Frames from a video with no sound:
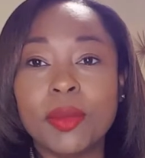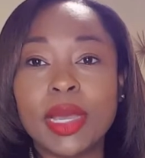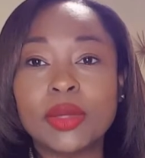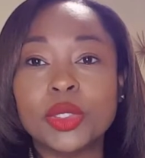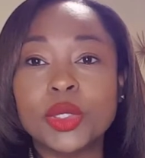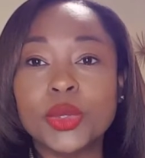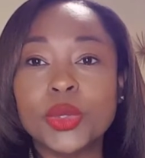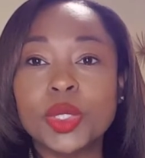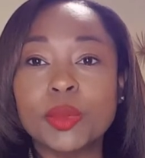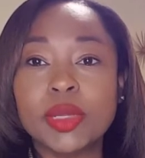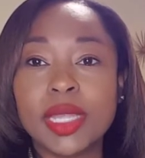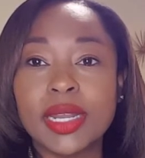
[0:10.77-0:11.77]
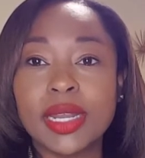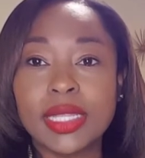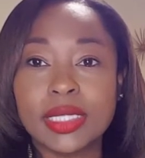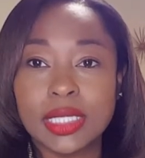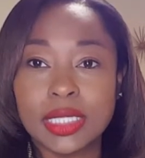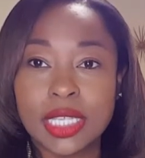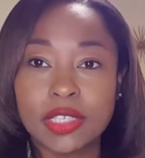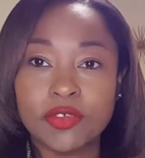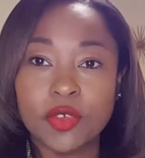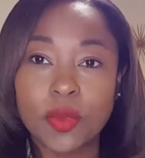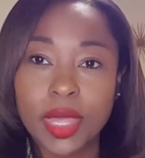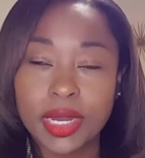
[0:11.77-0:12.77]
about tools to planning a
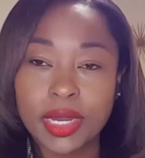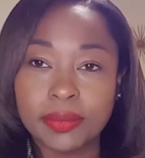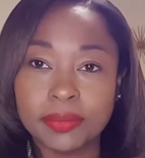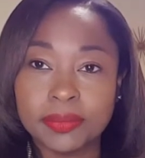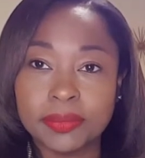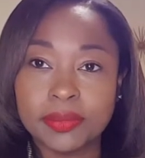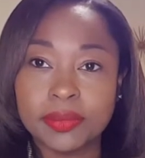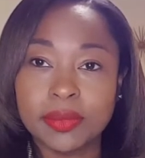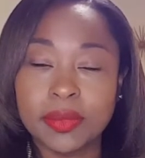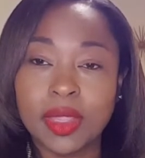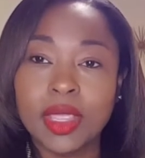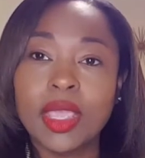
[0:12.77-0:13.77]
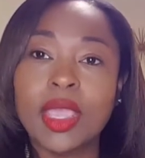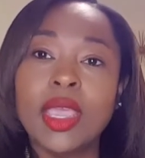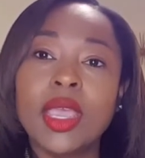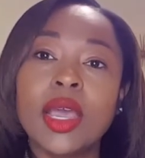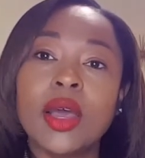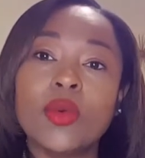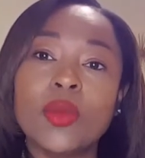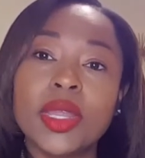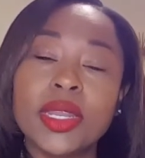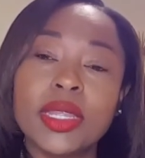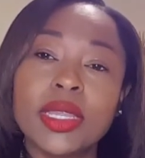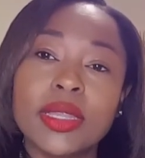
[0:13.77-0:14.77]
successful wedding. A
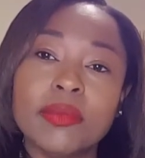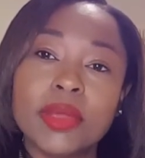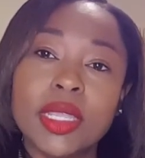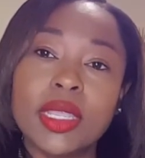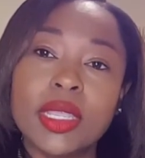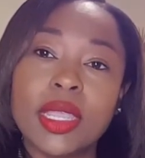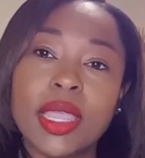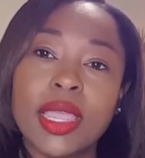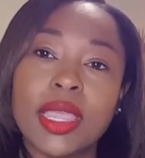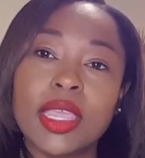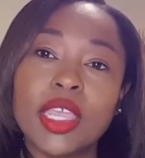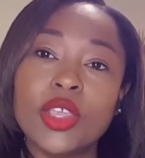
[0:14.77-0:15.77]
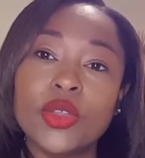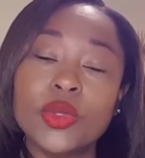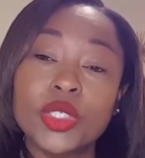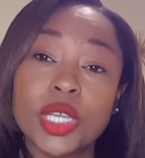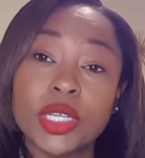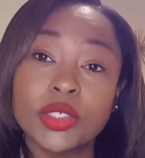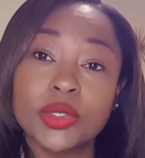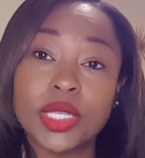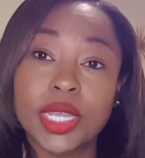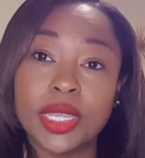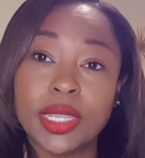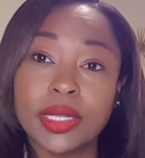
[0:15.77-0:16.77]
wedding can be a huge
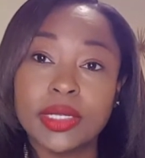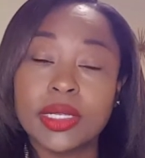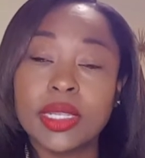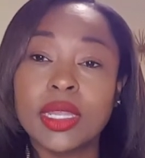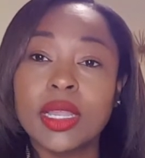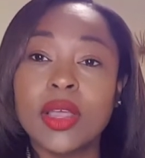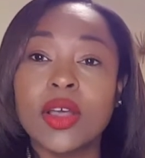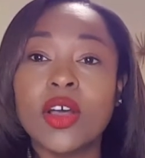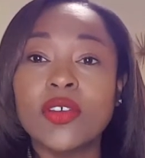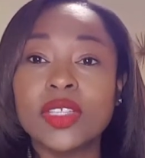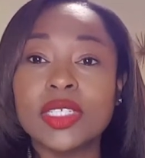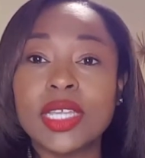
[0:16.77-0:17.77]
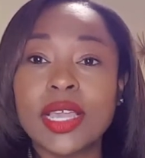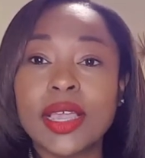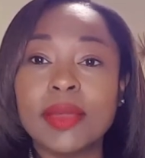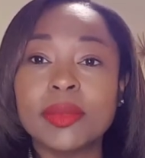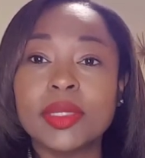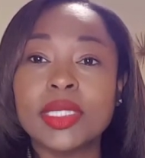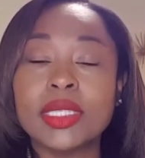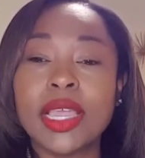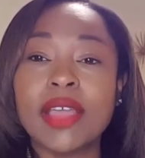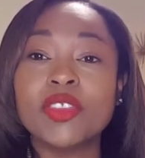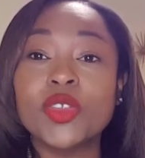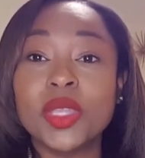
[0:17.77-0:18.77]
undertaking. Oftentimes
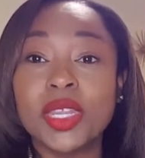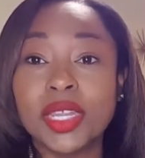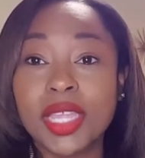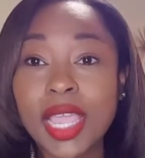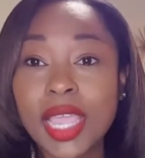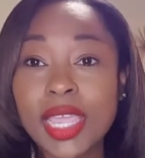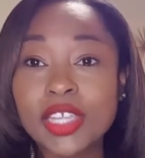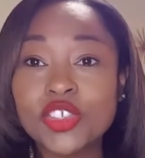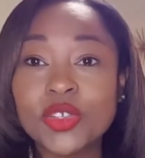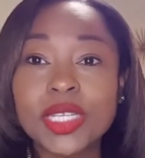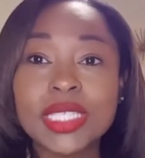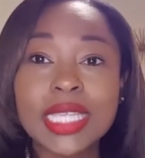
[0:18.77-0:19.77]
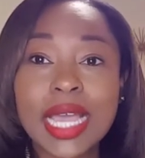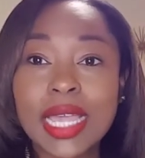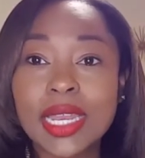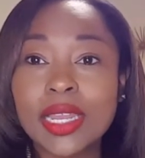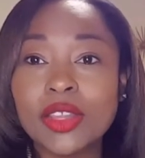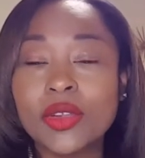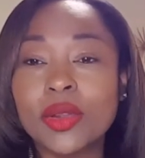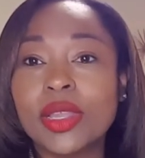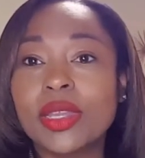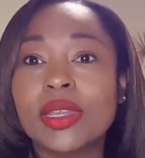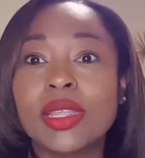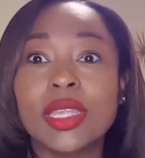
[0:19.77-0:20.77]
after you get engaged, you're excited, you're
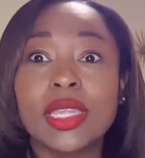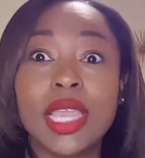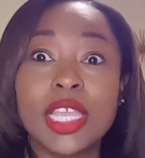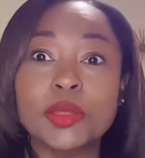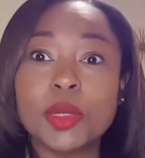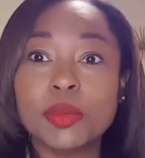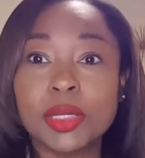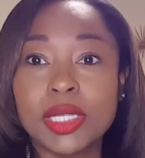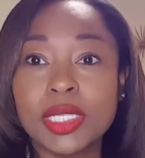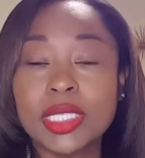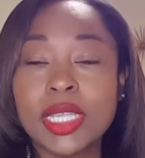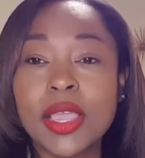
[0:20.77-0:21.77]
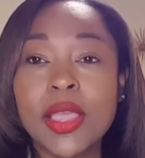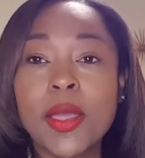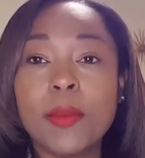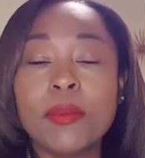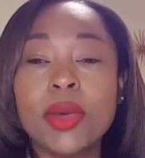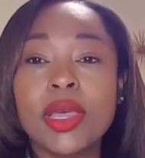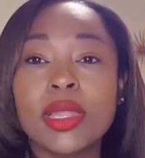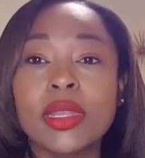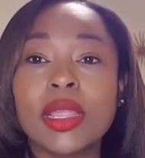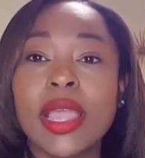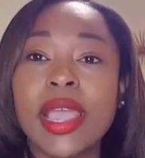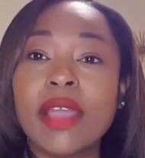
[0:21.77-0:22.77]
in engagement bliss,
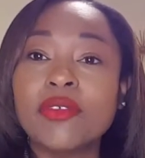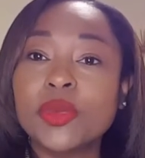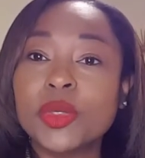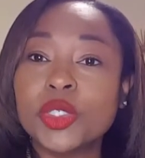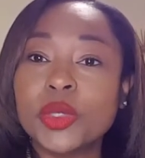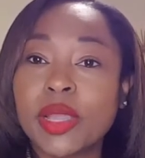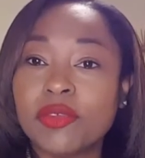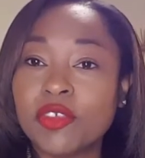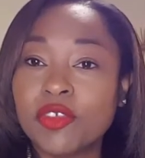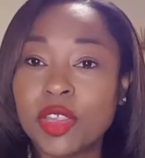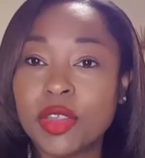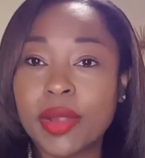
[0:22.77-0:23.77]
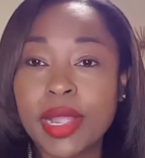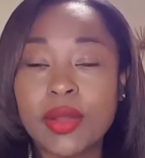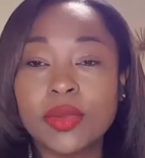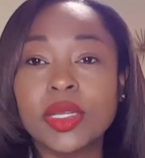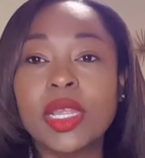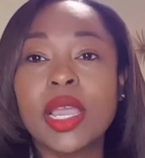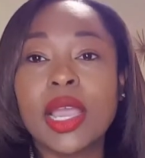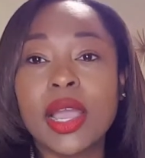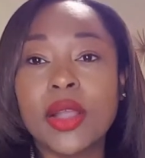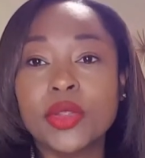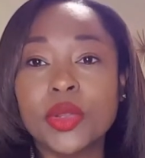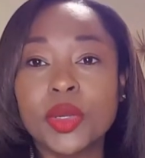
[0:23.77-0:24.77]
but afterwards you have to figure out
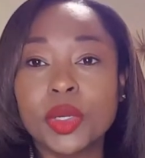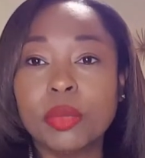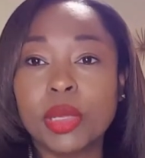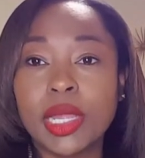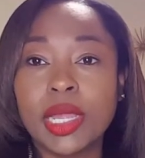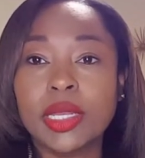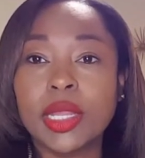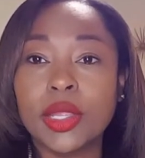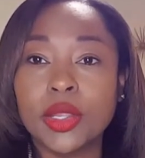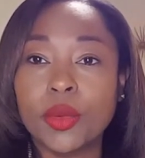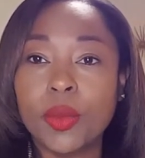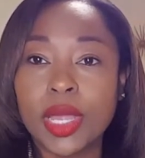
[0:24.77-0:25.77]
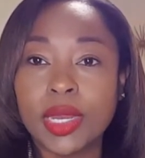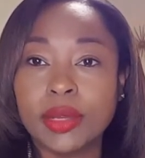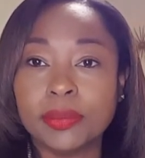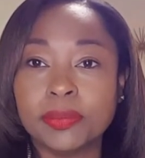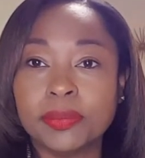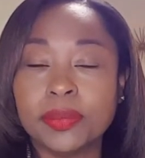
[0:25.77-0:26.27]
how you're going to plan your wedding.